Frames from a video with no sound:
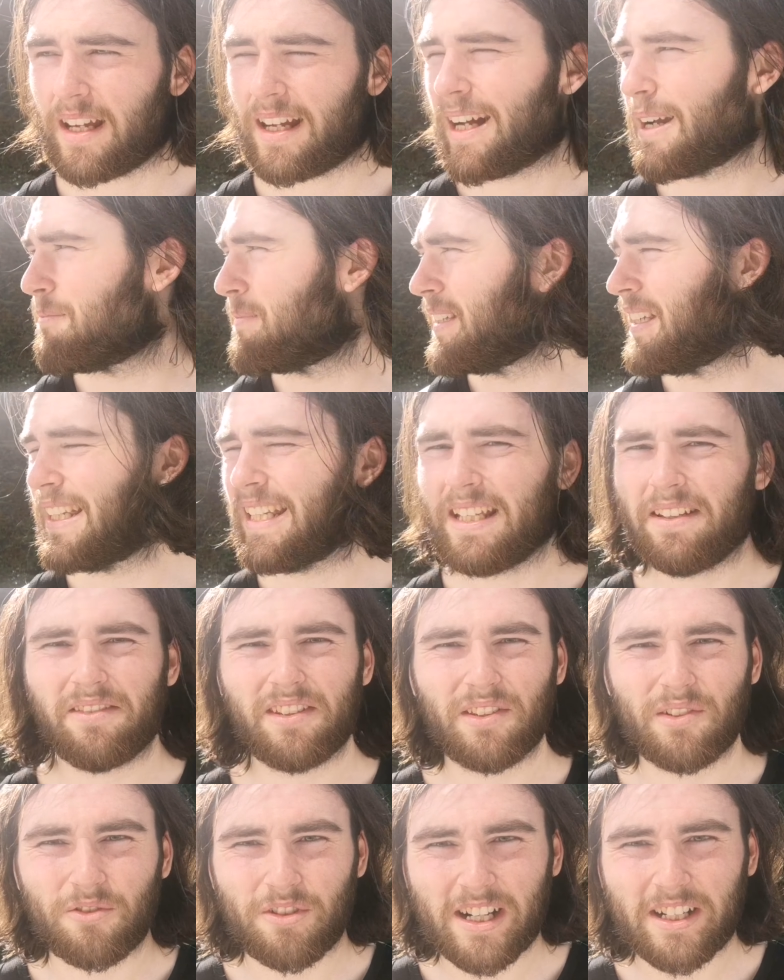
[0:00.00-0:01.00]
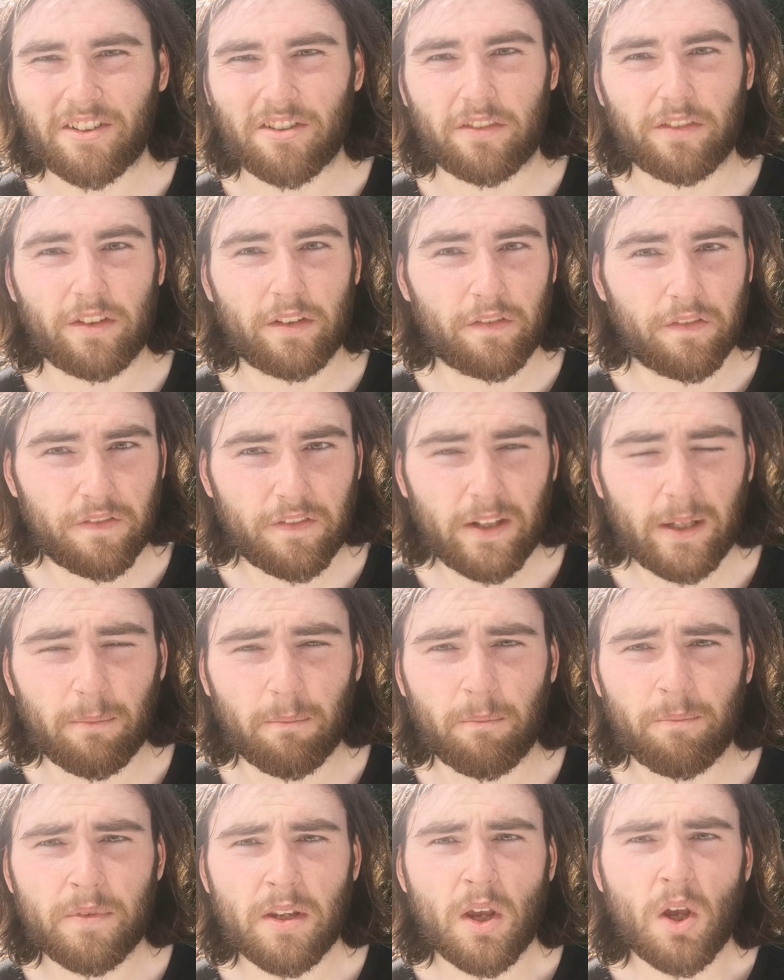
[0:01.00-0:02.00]
I believe the director of the
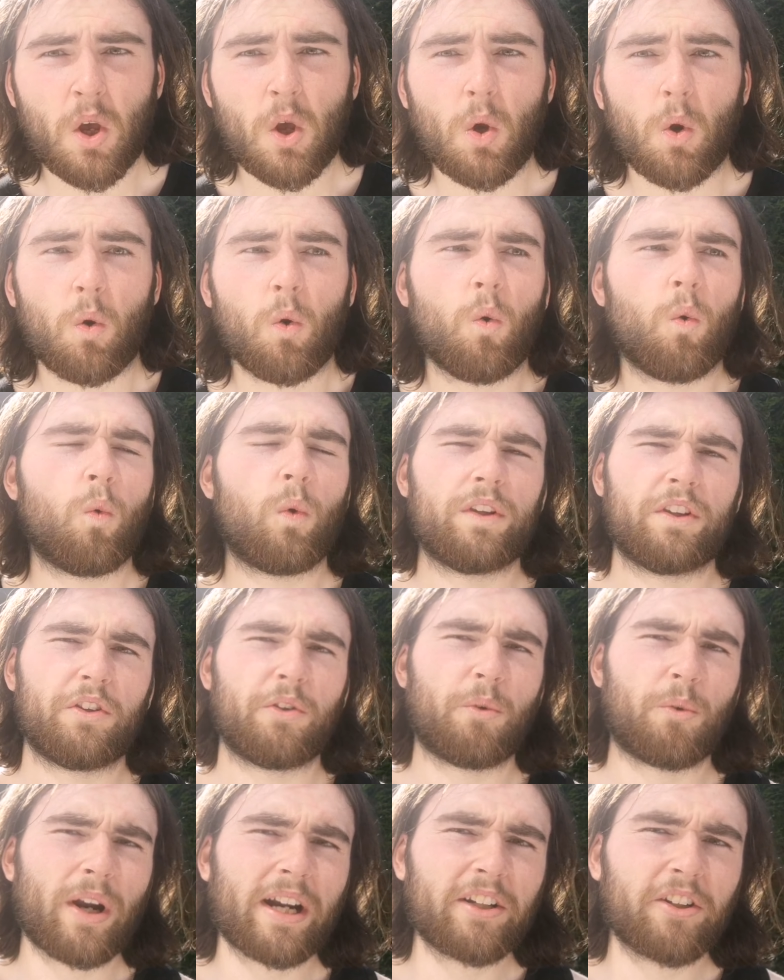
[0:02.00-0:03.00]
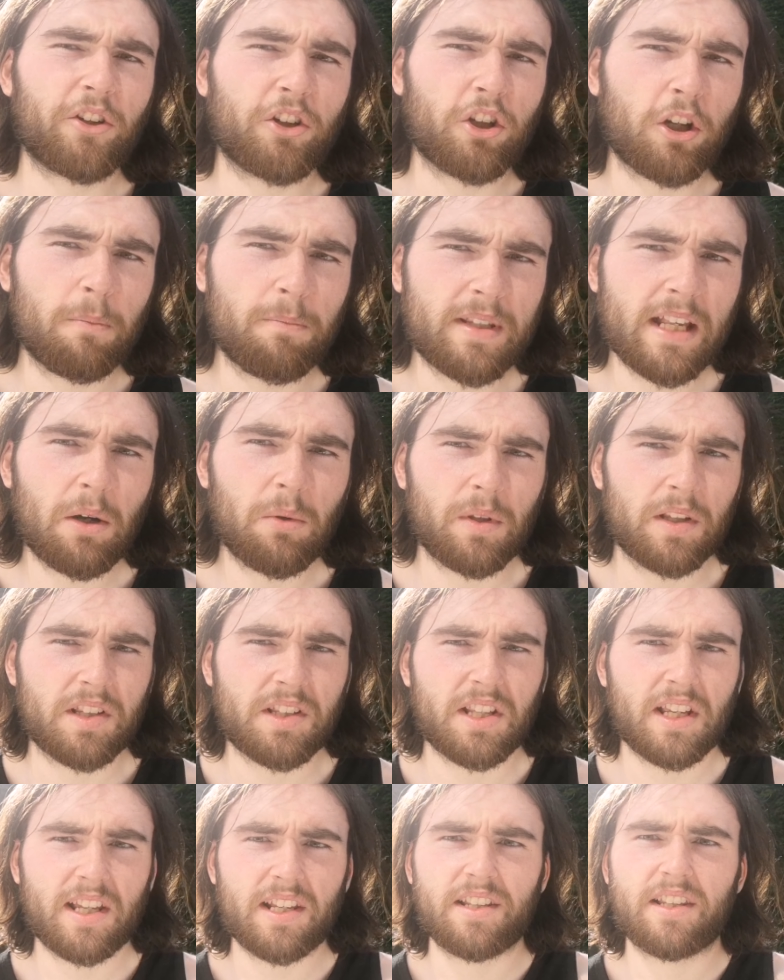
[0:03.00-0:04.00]
film. When the director comes out and
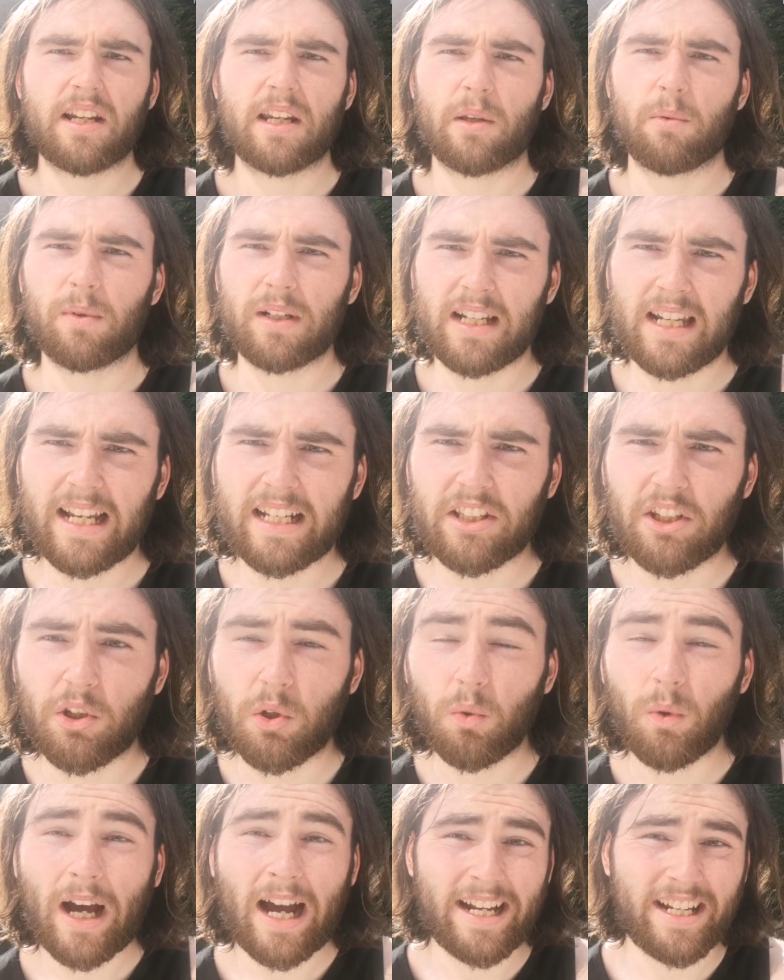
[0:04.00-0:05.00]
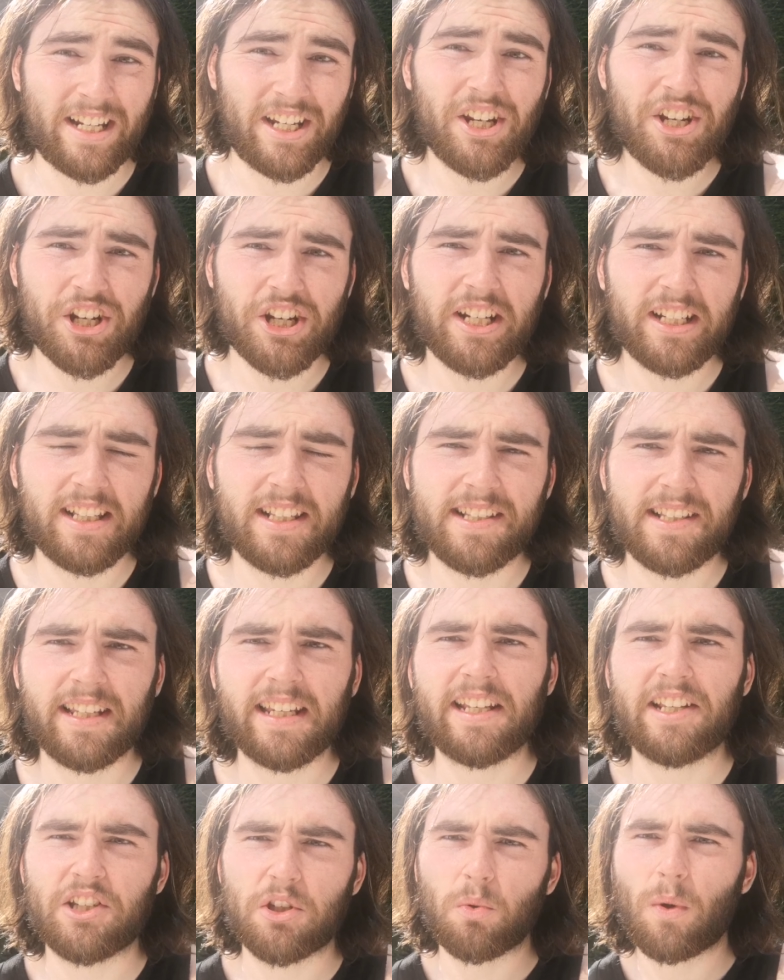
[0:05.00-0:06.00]
says that he would like to do additional
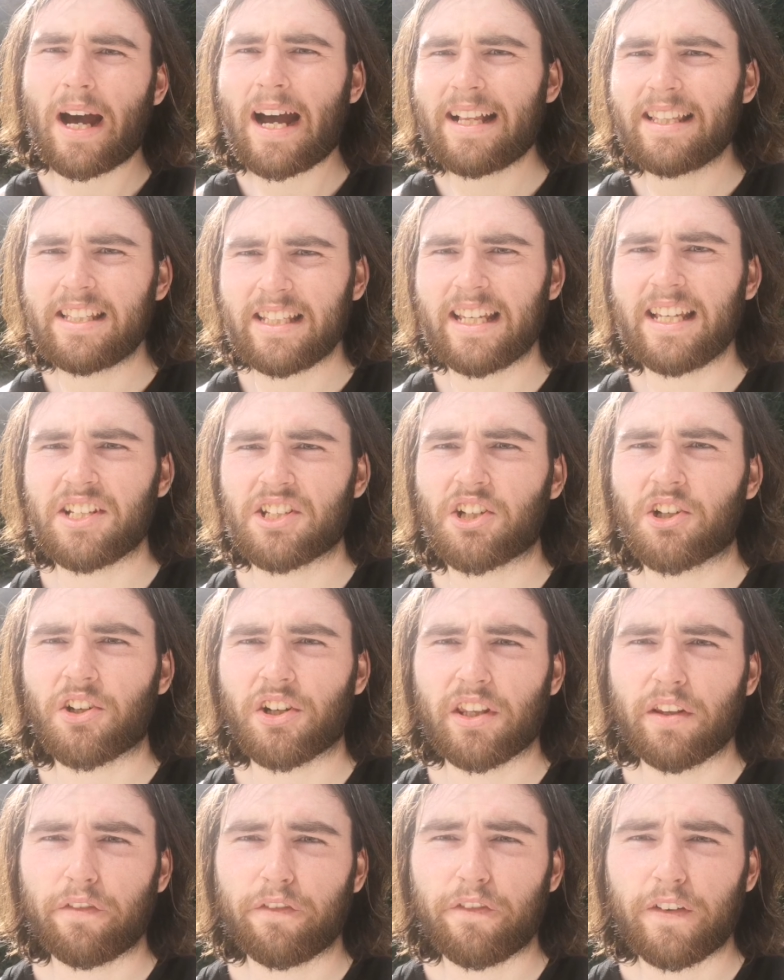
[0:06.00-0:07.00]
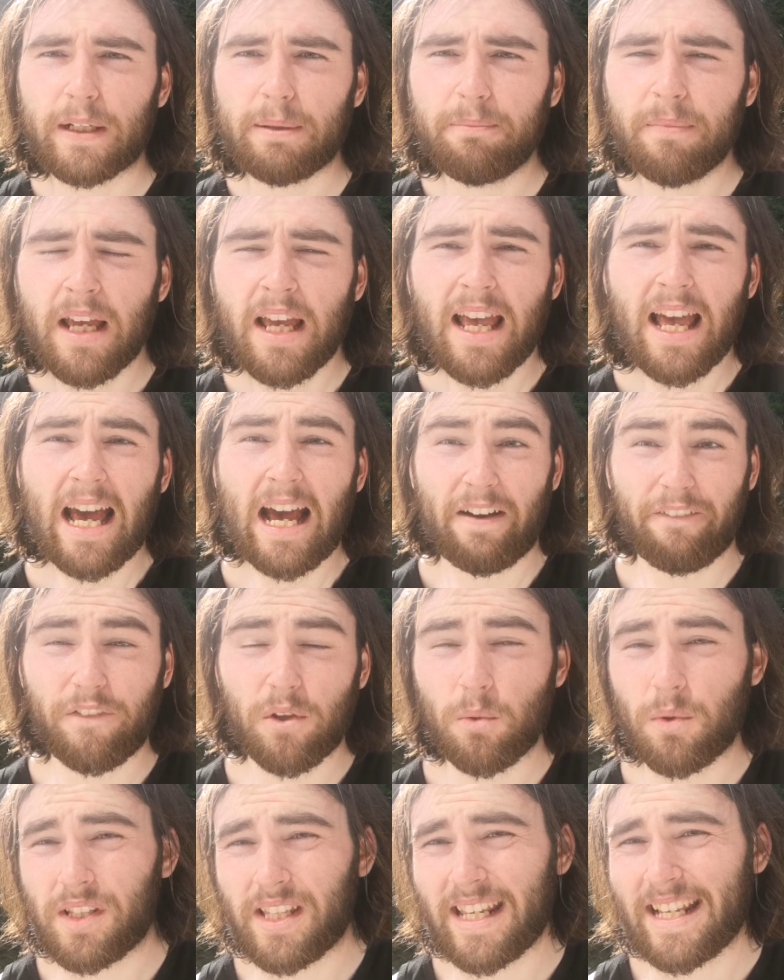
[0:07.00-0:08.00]
scenes to add to his cut of the film, a
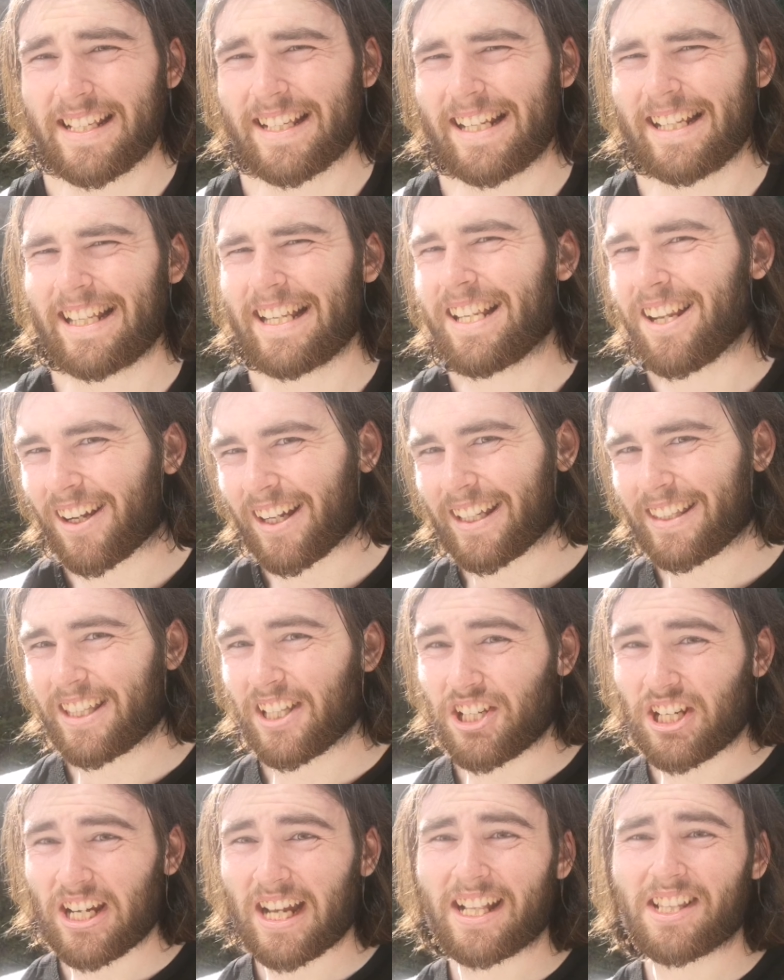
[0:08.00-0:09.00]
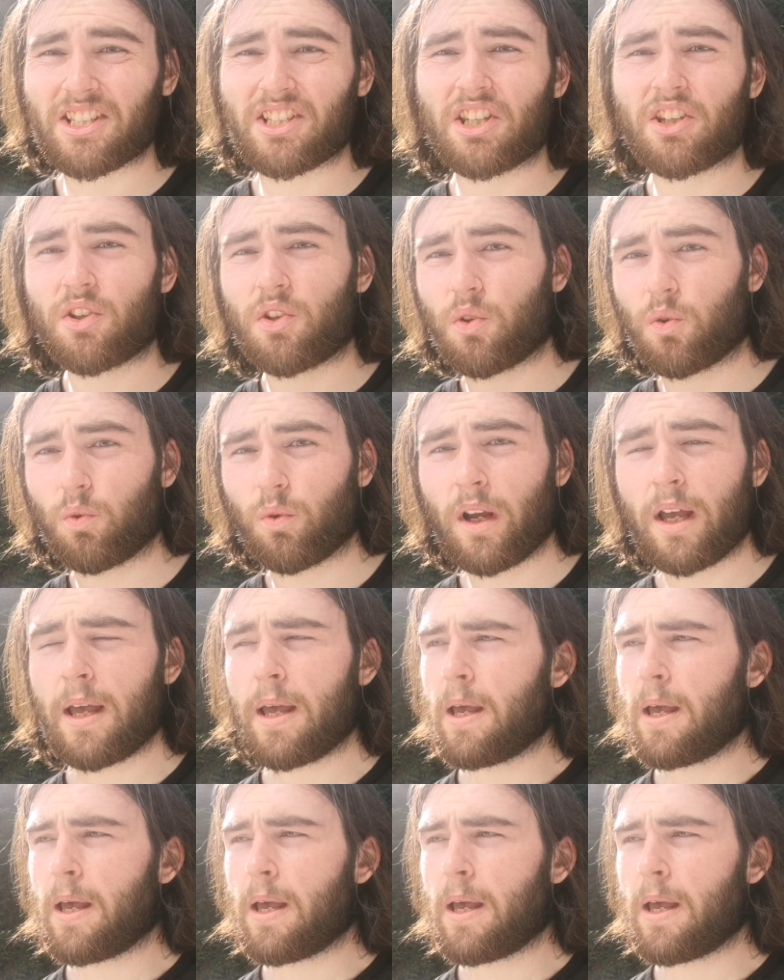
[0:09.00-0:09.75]
few scenes that he did not get the chance to